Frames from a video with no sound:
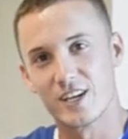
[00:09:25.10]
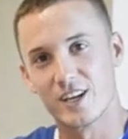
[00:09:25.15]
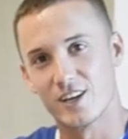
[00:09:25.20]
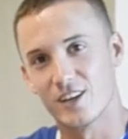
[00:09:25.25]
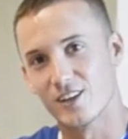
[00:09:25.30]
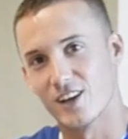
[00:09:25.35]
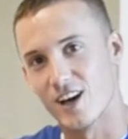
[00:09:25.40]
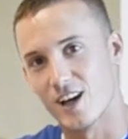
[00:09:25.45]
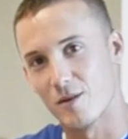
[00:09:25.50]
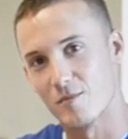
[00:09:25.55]
hear
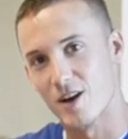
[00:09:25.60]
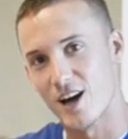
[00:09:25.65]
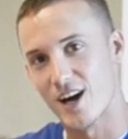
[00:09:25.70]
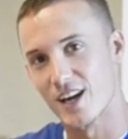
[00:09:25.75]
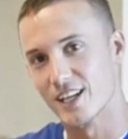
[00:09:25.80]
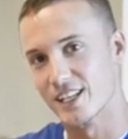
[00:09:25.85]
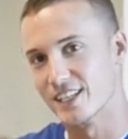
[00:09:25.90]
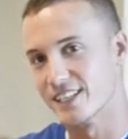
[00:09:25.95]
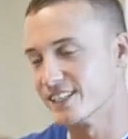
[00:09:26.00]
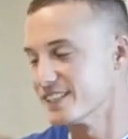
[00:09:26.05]
a lot
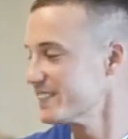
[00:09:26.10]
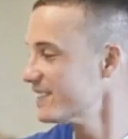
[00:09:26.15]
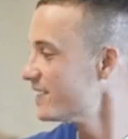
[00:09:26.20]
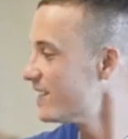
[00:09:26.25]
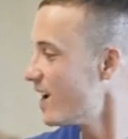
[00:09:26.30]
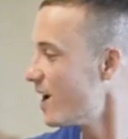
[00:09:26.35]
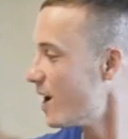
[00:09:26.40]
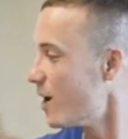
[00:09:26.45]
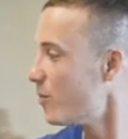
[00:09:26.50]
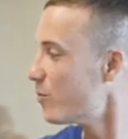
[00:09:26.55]
about is
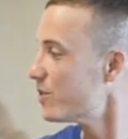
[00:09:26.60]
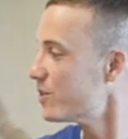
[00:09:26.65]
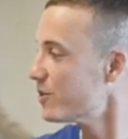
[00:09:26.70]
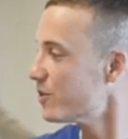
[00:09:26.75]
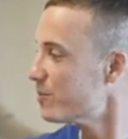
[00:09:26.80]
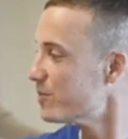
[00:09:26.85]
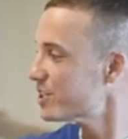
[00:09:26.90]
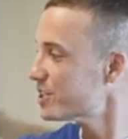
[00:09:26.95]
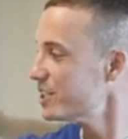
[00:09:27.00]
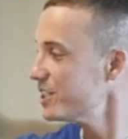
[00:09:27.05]
when
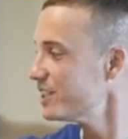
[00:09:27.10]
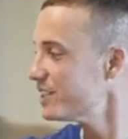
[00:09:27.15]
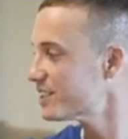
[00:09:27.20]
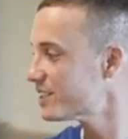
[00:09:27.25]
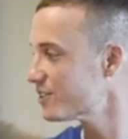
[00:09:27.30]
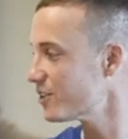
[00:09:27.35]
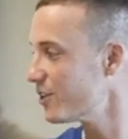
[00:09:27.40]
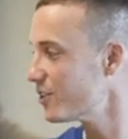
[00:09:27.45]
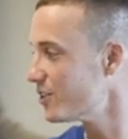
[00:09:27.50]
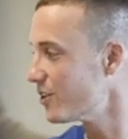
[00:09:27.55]
your machine
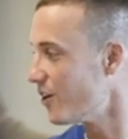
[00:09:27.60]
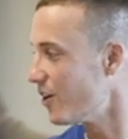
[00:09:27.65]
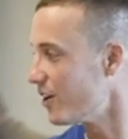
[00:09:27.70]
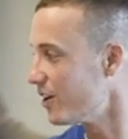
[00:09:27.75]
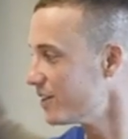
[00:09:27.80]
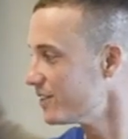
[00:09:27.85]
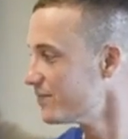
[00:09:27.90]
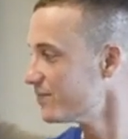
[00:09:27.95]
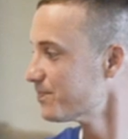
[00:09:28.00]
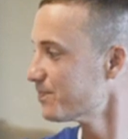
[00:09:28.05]
is turned
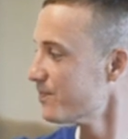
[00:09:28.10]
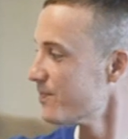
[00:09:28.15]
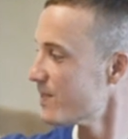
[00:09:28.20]
on,